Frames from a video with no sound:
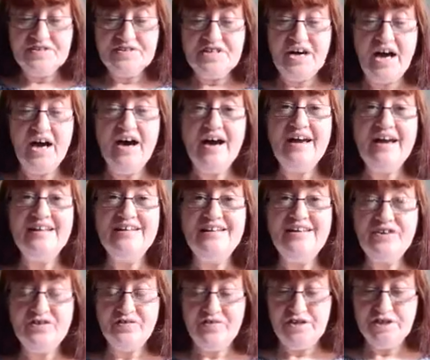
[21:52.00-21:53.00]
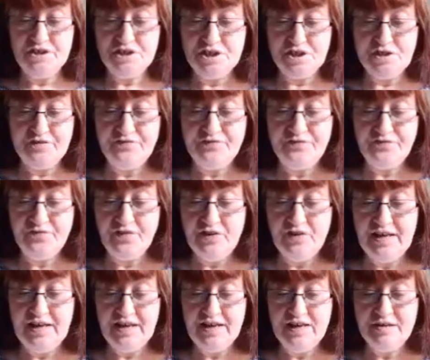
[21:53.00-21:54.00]
The tiny creature
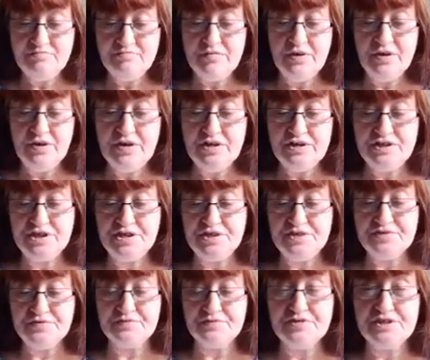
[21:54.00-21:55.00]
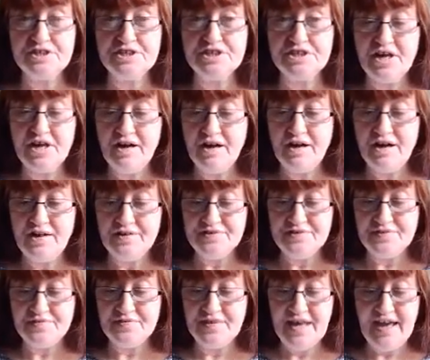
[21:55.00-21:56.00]
fully emerges from the
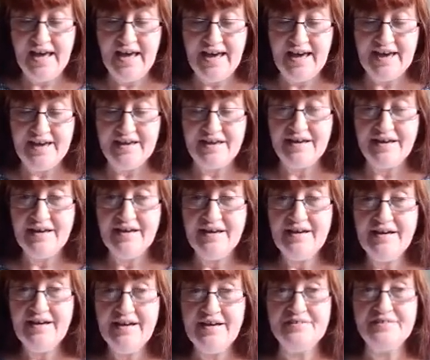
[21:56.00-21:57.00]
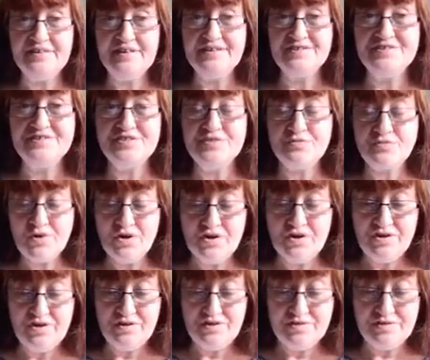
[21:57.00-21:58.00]
shards of the egg and into the
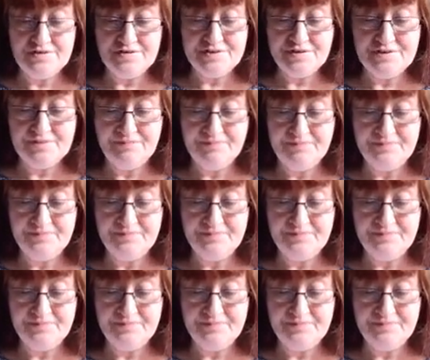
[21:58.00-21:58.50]
world.